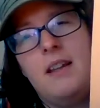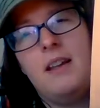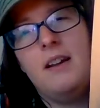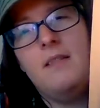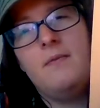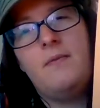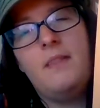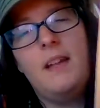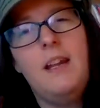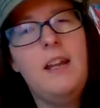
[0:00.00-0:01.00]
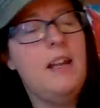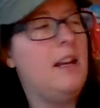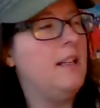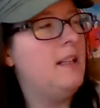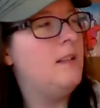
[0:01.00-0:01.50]
here,
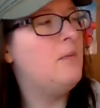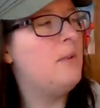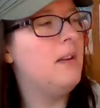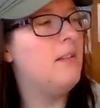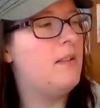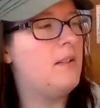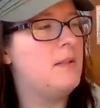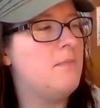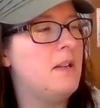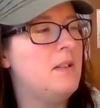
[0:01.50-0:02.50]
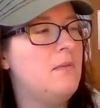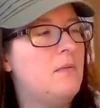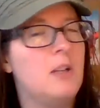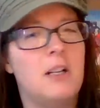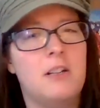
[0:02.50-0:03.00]
and in the wheel there's a bunch of
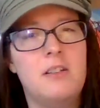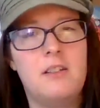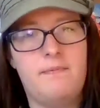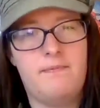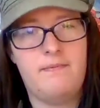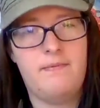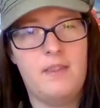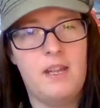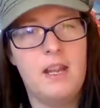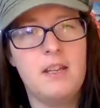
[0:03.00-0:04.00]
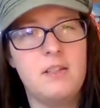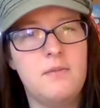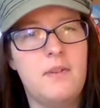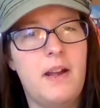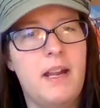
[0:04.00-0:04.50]
words, and you
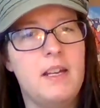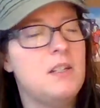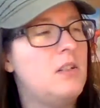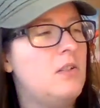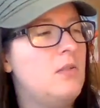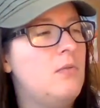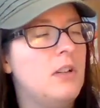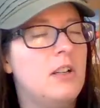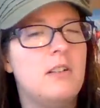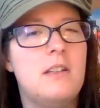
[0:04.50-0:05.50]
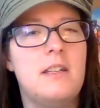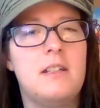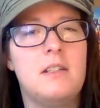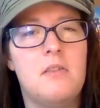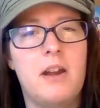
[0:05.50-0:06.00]
find 2 words that
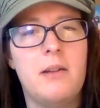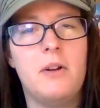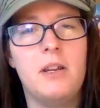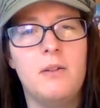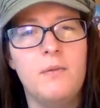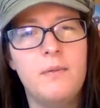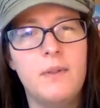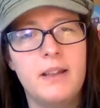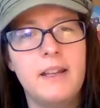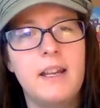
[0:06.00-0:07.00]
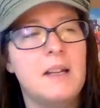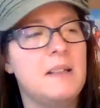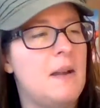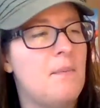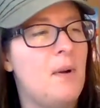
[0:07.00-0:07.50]
describe what you're feeling at
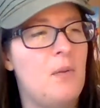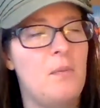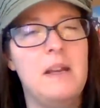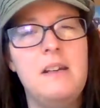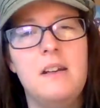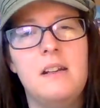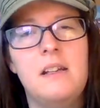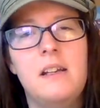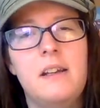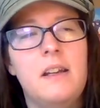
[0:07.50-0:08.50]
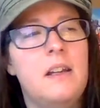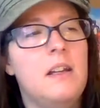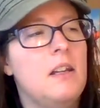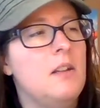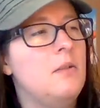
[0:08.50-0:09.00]
that moment.
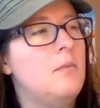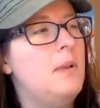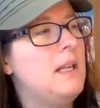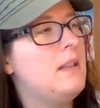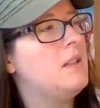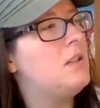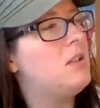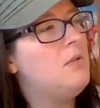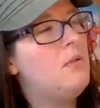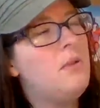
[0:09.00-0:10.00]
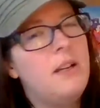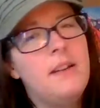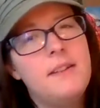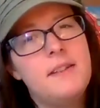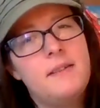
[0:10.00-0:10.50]
You pick the 2
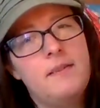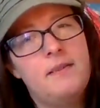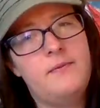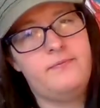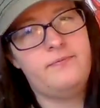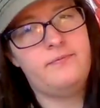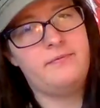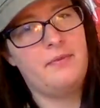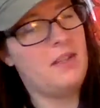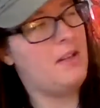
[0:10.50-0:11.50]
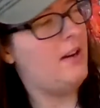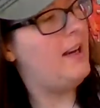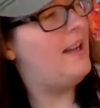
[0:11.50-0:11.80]
oils on